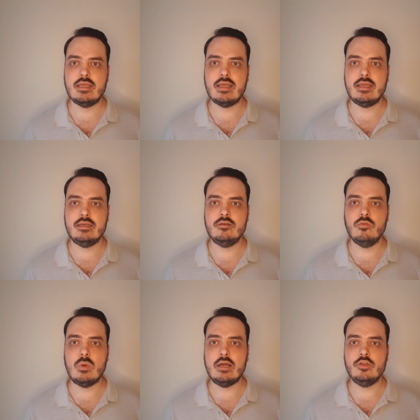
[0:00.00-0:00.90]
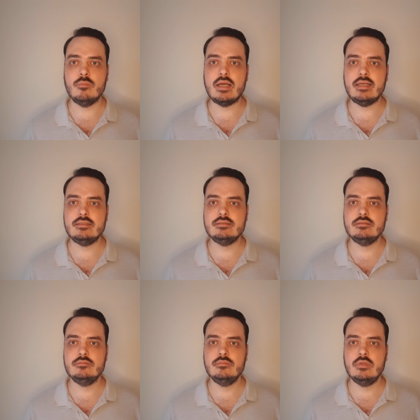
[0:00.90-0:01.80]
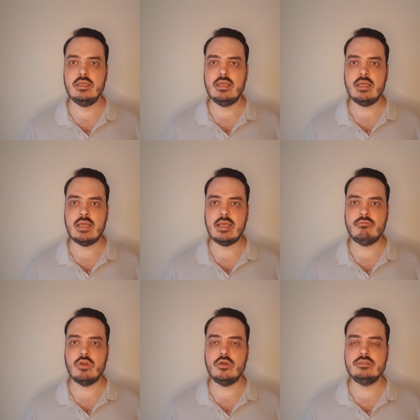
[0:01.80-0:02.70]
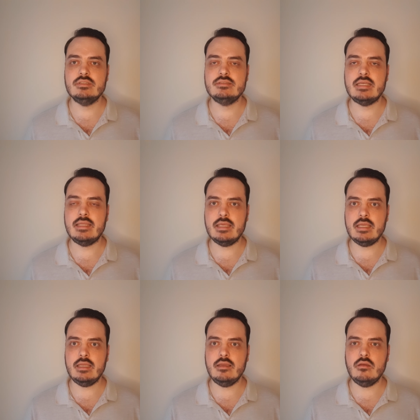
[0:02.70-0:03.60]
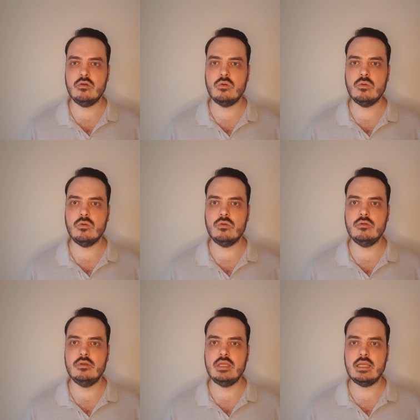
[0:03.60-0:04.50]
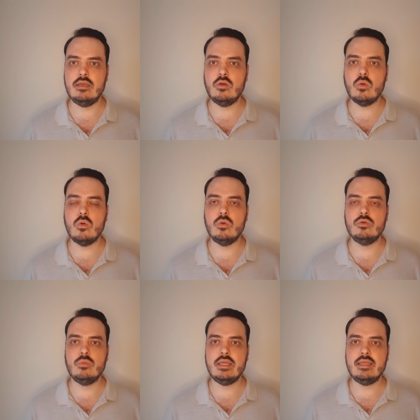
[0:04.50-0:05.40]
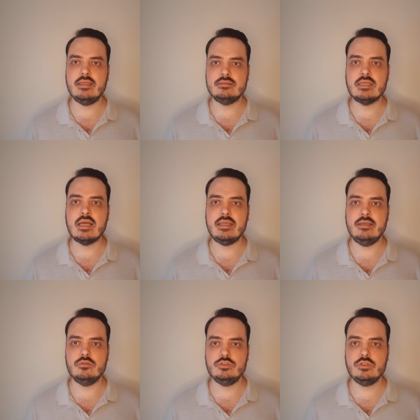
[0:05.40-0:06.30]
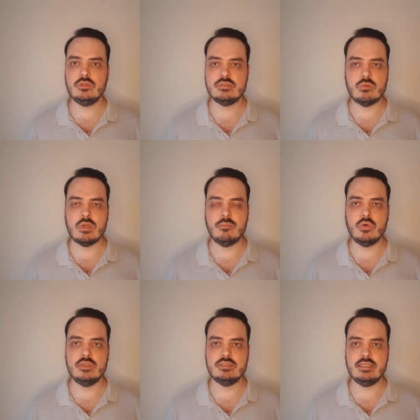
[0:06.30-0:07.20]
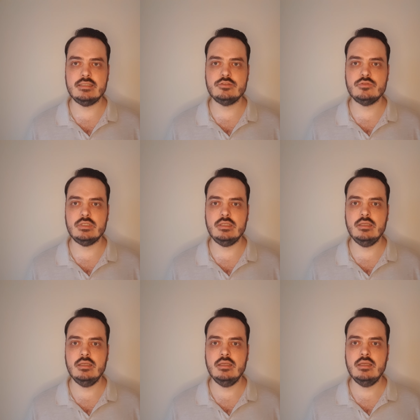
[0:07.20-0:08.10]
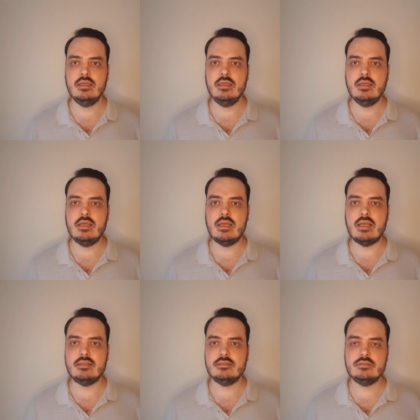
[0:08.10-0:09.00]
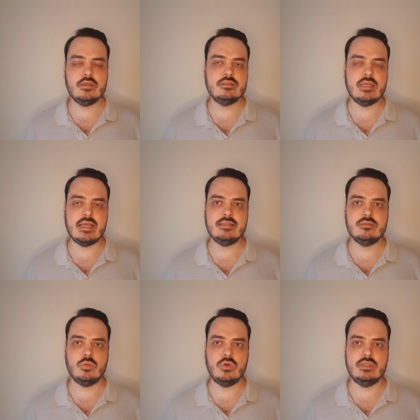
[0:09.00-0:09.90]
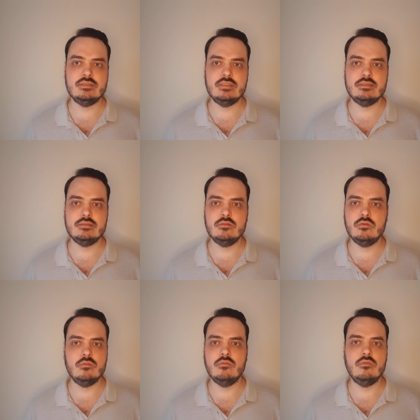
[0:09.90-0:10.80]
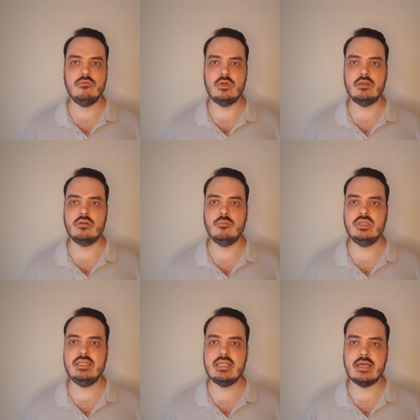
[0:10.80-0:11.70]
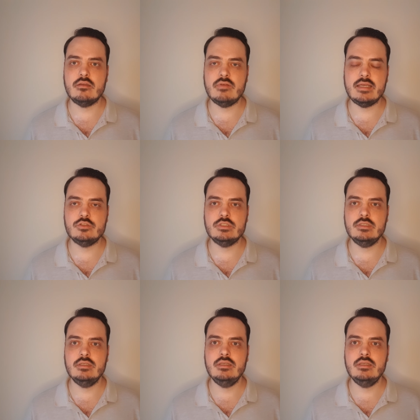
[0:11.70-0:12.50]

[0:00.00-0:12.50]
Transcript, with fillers: and while you might have noticed a king or a lord wear his high heeled shoes at one point in history, at a certain later point it fell completely out of fashion.